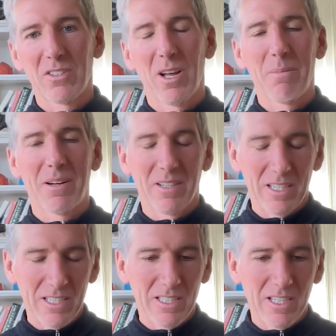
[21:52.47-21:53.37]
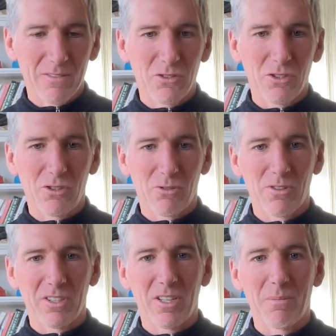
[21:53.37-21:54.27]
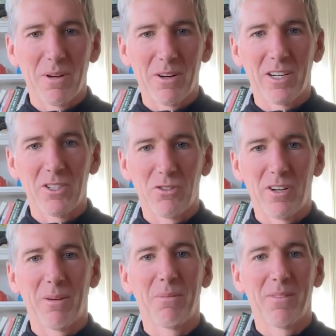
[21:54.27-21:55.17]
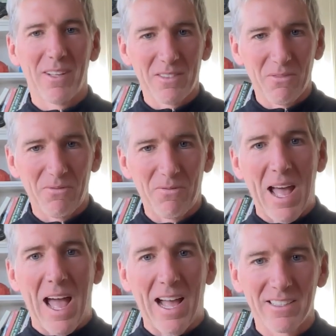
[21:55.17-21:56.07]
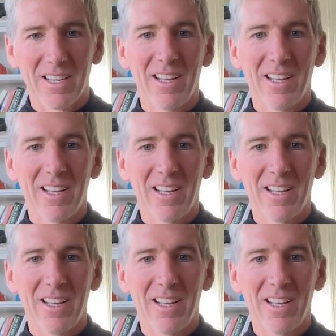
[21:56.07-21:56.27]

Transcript: about ETFs destroying the American dream. Oh That's oh my God. Fact.